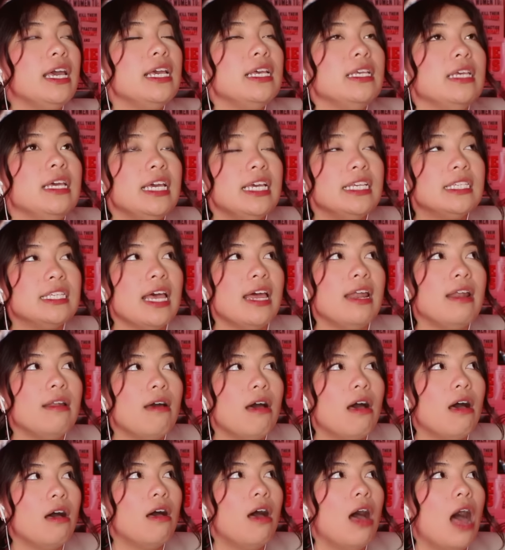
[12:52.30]
he said,
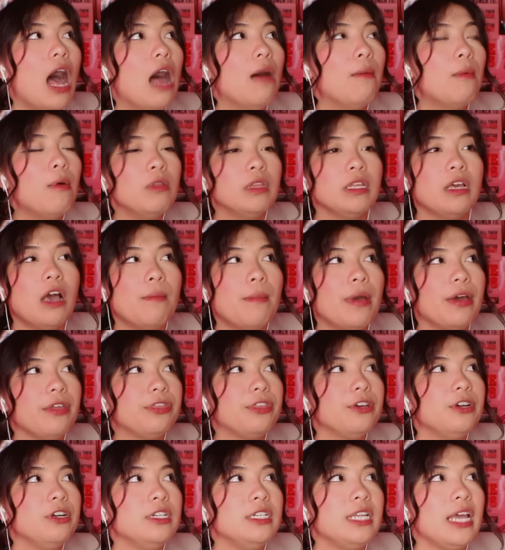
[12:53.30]
I'm only on my
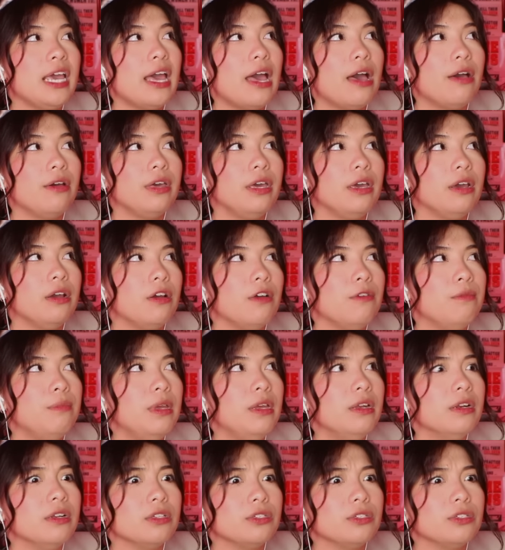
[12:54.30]
third day out here of being a